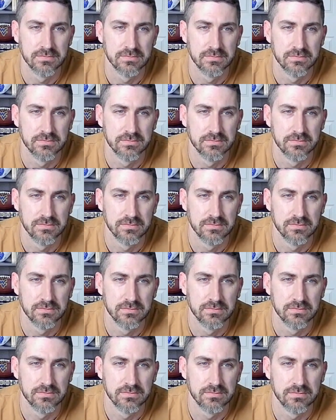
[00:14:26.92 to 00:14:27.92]

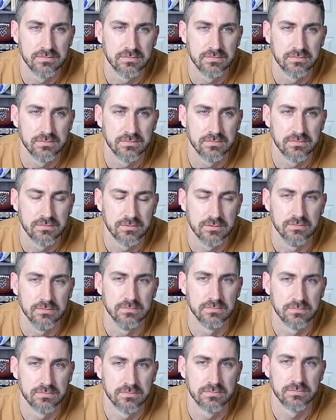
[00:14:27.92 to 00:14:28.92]

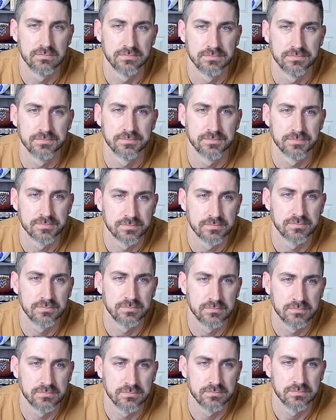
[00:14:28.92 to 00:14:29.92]

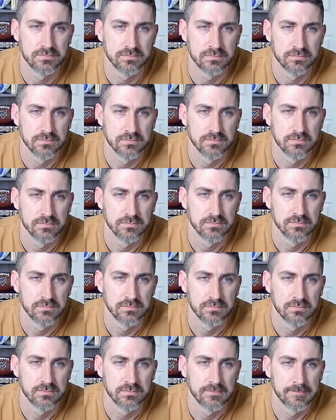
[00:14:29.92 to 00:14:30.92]

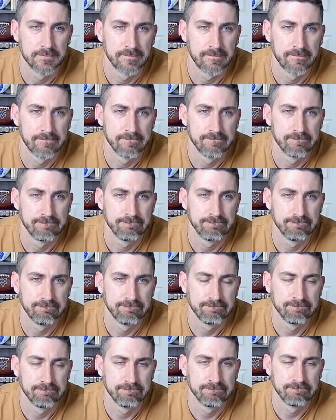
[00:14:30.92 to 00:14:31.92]

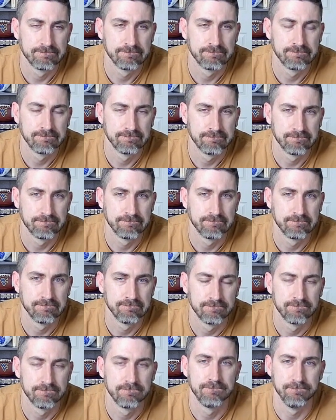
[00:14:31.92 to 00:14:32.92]

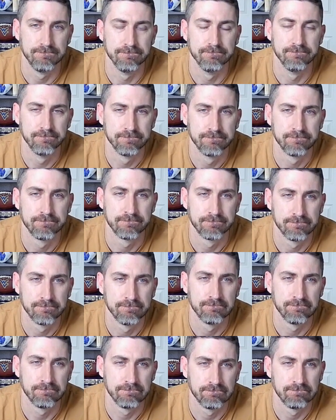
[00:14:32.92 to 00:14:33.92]

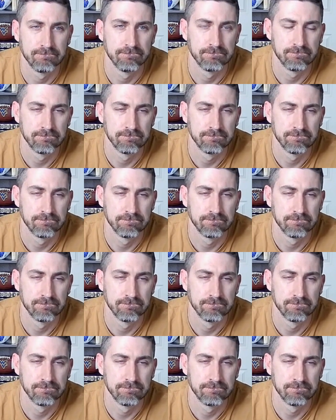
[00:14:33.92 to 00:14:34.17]
No words are spoken by the person on screen.